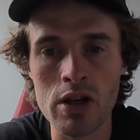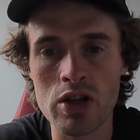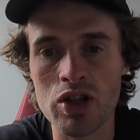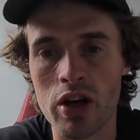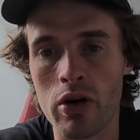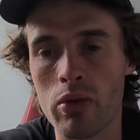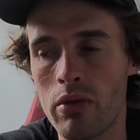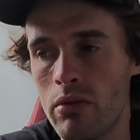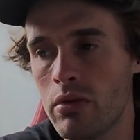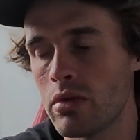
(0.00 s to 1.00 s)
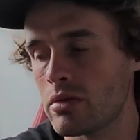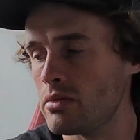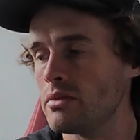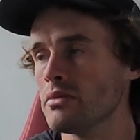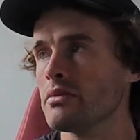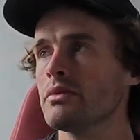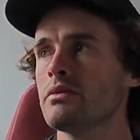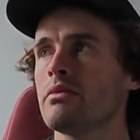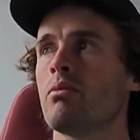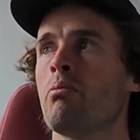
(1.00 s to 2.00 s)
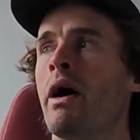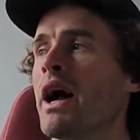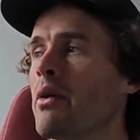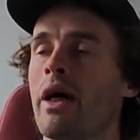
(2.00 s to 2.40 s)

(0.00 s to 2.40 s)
So back